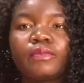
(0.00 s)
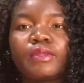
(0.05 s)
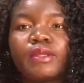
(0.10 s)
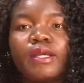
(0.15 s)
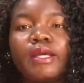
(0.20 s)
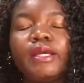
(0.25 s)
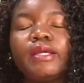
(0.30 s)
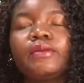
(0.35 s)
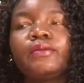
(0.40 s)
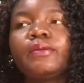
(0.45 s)

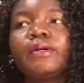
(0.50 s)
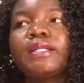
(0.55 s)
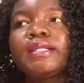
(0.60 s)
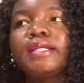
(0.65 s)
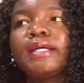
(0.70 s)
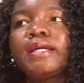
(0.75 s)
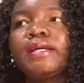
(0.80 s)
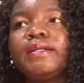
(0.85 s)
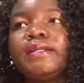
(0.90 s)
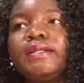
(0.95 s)
And what
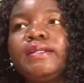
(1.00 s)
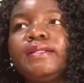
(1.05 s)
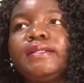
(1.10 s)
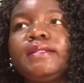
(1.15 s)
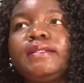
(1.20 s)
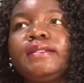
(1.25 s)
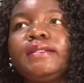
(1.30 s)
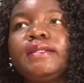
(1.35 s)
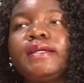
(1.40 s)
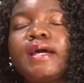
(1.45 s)
I
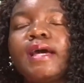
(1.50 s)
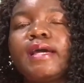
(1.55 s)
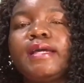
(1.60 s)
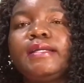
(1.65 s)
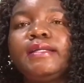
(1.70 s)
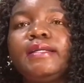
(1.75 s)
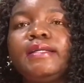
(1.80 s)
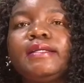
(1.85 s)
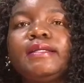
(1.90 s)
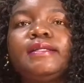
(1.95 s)

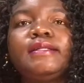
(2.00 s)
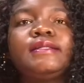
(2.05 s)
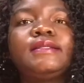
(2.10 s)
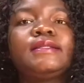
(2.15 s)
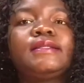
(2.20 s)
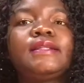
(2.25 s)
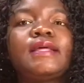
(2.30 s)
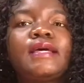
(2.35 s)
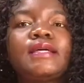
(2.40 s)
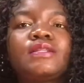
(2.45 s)

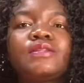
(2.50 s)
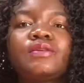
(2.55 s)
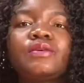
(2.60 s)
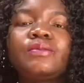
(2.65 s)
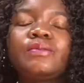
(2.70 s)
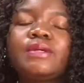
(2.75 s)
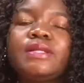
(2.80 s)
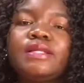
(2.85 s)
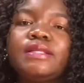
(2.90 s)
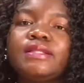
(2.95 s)
did, there are so
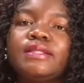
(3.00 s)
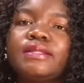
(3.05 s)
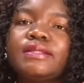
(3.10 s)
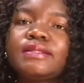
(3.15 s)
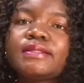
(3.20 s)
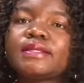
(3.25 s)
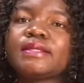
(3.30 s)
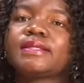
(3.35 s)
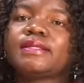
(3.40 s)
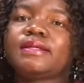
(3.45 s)
many
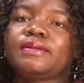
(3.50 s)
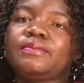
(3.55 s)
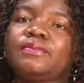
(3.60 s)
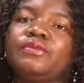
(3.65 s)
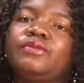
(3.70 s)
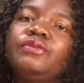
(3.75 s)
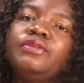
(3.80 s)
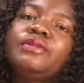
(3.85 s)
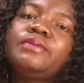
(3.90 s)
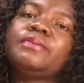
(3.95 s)
things that I'm
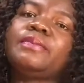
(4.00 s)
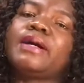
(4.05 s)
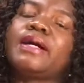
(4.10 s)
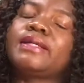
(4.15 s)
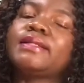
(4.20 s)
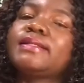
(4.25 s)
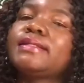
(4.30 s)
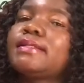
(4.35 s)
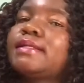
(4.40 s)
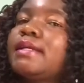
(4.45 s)
doing,
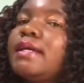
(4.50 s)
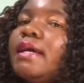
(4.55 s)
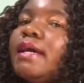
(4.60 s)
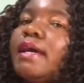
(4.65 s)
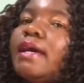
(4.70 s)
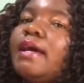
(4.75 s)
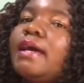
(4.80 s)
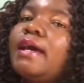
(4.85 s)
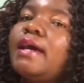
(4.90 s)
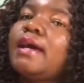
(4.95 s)
but
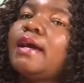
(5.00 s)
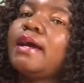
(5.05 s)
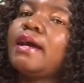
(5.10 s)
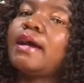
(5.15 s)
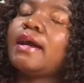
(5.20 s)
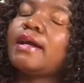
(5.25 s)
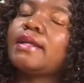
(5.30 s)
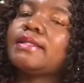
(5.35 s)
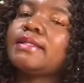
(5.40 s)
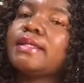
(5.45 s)

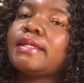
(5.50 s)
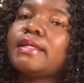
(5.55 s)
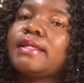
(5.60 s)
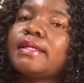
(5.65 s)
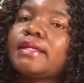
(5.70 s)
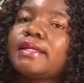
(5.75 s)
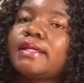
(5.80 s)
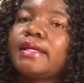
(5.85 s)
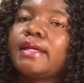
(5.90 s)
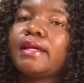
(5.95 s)

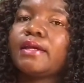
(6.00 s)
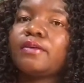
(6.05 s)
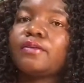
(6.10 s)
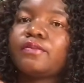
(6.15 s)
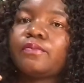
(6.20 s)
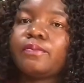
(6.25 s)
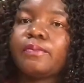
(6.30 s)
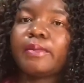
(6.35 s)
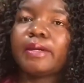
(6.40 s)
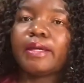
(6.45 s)
taking care
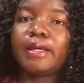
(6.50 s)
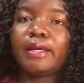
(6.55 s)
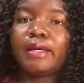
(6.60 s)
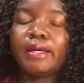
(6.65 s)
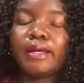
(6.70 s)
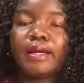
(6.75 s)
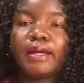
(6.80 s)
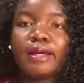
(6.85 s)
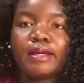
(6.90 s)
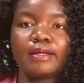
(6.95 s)
of my
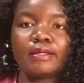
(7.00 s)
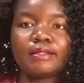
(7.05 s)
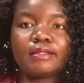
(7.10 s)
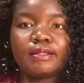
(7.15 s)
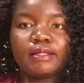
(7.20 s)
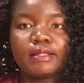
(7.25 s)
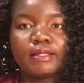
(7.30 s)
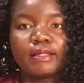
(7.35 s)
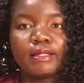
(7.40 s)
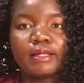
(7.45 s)
hair and
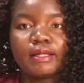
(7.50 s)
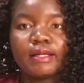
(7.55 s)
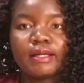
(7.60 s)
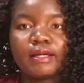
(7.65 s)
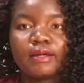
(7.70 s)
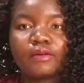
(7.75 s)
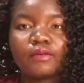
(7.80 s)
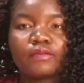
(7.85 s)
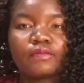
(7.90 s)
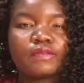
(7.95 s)
taking
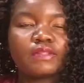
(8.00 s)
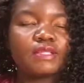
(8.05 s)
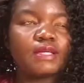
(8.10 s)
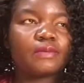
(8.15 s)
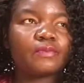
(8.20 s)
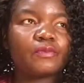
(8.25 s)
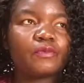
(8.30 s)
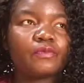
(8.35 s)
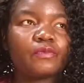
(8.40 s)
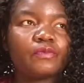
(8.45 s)
care of
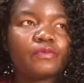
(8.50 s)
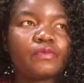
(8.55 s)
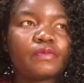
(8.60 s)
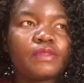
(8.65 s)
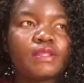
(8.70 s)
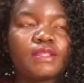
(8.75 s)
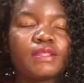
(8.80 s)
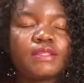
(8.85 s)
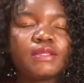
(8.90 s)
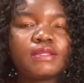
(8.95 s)
some of
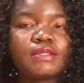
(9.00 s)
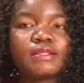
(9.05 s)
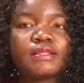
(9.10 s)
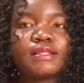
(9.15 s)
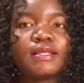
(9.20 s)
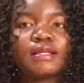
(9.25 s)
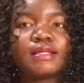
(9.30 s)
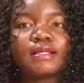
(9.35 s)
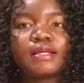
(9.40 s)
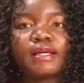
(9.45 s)
the things
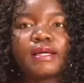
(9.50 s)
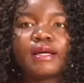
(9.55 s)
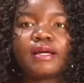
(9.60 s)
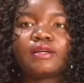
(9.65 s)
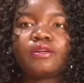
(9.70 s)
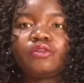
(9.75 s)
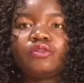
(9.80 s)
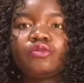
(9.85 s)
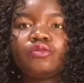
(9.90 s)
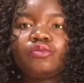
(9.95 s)
that I
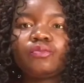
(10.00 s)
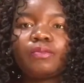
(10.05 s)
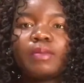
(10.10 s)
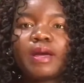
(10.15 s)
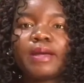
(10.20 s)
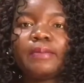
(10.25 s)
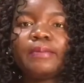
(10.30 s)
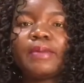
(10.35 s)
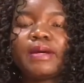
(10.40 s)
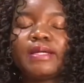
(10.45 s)
can do
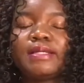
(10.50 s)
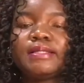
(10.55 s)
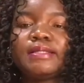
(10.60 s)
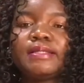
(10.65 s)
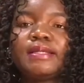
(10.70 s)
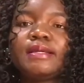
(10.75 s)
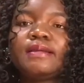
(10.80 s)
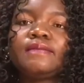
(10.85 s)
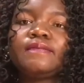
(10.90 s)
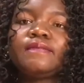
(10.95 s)
by
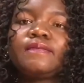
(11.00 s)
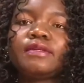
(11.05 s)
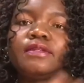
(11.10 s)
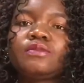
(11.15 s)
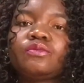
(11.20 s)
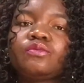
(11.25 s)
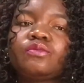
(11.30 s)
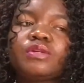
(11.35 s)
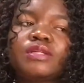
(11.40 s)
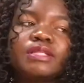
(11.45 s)
myself
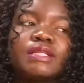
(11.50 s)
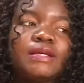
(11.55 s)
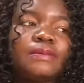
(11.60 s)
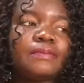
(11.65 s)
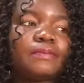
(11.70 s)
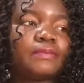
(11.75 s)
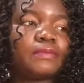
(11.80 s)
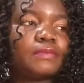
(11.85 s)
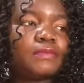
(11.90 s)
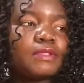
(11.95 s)
is what
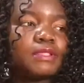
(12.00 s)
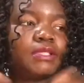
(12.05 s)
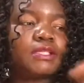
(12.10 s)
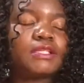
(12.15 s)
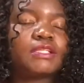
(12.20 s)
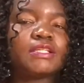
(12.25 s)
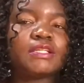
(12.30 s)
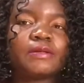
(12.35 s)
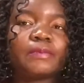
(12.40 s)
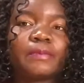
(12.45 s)
I'm
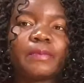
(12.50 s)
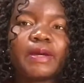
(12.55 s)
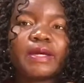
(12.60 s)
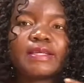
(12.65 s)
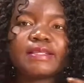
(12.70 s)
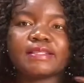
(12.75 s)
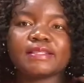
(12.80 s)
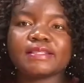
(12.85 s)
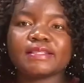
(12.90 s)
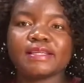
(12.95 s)
teaching
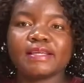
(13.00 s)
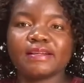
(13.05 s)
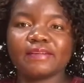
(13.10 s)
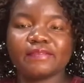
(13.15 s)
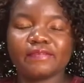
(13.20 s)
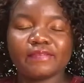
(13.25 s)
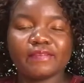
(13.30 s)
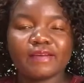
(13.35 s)
myself